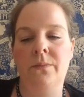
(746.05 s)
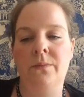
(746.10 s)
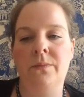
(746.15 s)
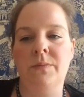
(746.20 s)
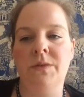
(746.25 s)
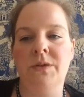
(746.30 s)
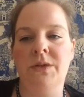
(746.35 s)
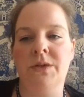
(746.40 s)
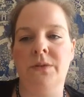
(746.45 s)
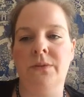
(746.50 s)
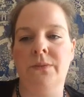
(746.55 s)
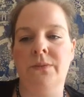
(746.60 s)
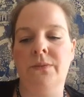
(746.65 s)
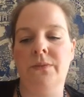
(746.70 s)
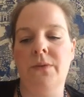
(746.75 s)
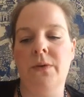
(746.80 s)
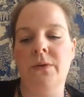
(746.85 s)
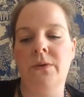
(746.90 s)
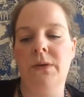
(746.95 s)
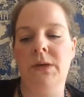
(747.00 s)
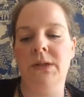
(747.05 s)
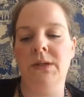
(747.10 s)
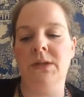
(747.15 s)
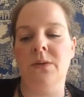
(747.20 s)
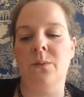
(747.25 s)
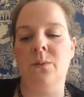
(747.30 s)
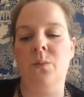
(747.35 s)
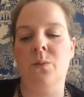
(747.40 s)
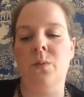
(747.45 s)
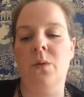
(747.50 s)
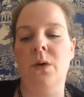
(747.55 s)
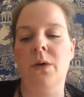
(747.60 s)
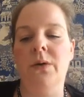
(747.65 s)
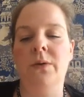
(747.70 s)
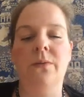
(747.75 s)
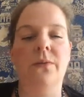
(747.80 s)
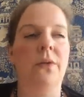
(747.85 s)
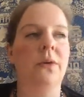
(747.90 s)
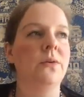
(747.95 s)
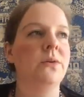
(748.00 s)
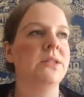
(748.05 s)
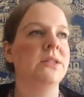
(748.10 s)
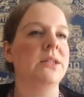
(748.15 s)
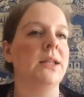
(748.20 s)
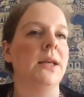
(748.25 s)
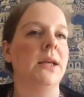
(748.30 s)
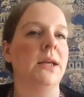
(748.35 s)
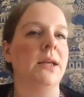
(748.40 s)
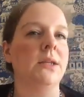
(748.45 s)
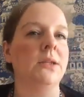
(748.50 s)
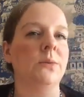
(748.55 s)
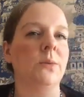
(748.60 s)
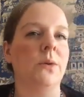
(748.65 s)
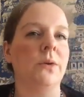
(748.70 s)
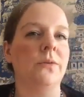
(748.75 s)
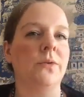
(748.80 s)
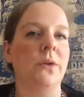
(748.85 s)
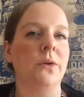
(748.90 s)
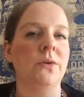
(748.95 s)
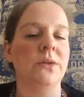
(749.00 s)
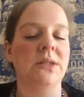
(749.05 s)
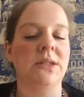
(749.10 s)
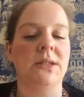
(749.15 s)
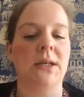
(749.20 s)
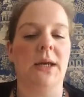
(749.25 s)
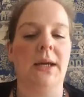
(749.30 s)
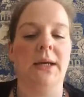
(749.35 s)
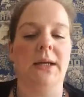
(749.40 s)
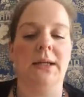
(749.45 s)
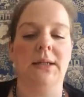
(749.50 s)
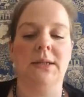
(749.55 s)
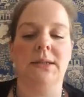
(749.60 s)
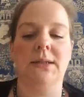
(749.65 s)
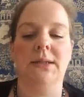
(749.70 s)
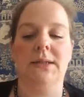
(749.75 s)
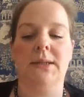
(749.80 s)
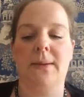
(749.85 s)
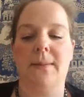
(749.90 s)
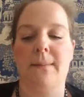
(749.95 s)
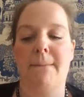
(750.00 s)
So focus on one of those things, one of those sights,